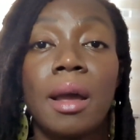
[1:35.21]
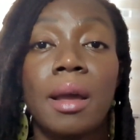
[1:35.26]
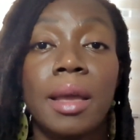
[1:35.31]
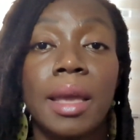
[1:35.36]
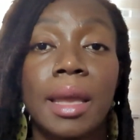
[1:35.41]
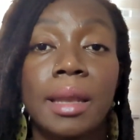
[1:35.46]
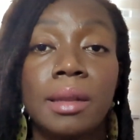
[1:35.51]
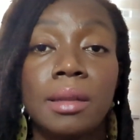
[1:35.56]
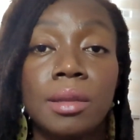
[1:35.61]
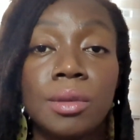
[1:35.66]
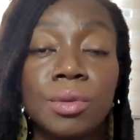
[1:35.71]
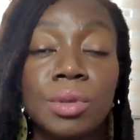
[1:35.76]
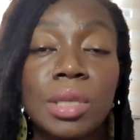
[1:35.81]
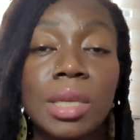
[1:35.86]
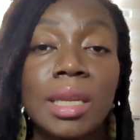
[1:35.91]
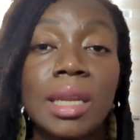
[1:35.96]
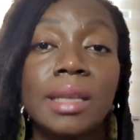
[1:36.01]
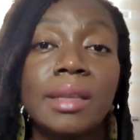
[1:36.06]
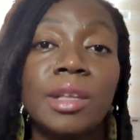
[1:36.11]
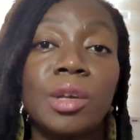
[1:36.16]
get new
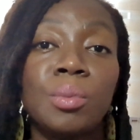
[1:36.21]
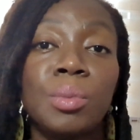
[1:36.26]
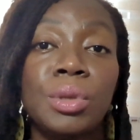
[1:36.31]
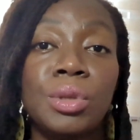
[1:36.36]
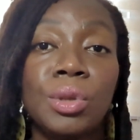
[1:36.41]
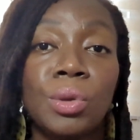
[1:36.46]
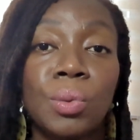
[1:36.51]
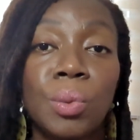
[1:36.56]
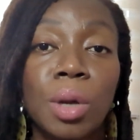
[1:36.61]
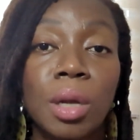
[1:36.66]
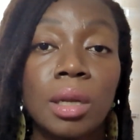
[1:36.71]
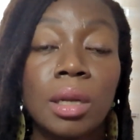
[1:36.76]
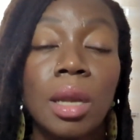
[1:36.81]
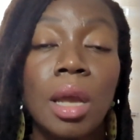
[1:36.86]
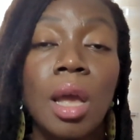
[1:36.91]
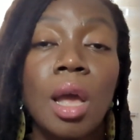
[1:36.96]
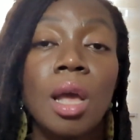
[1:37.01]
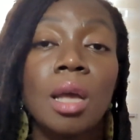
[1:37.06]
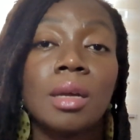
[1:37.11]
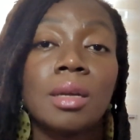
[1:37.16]
tenant, they'll be the one
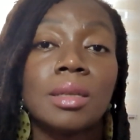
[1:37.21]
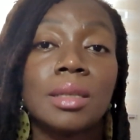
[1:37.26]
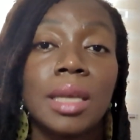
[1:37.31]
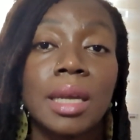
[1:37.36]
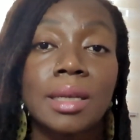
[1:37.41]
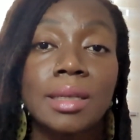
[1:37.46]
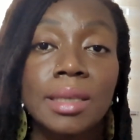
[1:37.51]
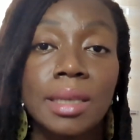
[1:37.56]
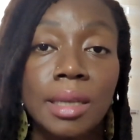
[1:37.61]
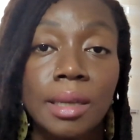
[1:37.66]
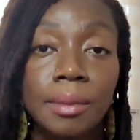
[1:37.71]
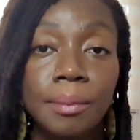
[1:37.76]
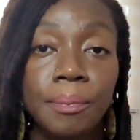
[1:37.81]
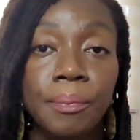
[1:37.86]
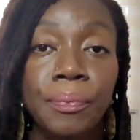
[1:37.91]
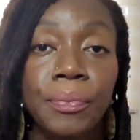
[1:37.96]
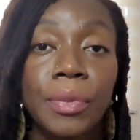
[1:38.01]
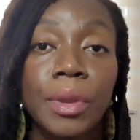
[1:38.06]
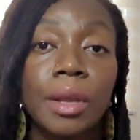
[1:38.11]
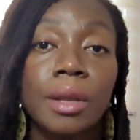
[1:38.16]
conducting
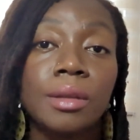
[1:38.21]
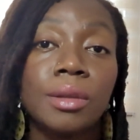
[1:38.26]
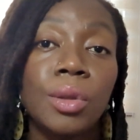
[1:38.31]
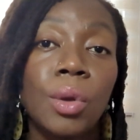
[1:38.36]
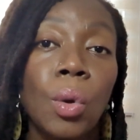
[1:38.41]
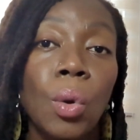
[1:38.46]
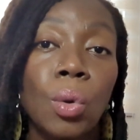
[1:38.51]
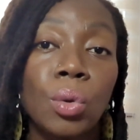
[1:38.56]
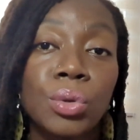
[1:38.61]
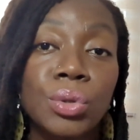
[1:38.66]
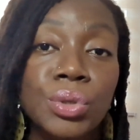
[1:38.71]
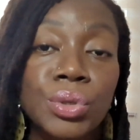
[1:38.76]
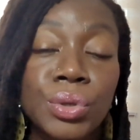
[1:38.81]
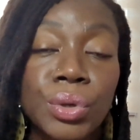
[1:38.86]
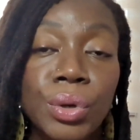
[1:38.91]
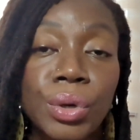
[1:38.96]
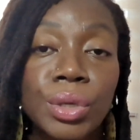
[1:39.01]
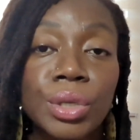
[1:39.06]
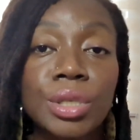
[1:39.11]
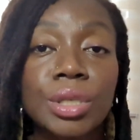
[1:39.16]
the whole
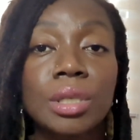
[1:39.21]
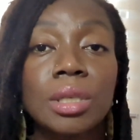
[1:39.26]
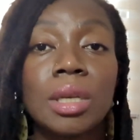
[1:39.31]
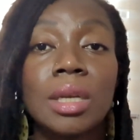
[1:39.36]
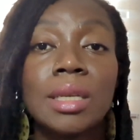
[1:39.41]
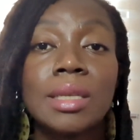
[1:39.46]
search,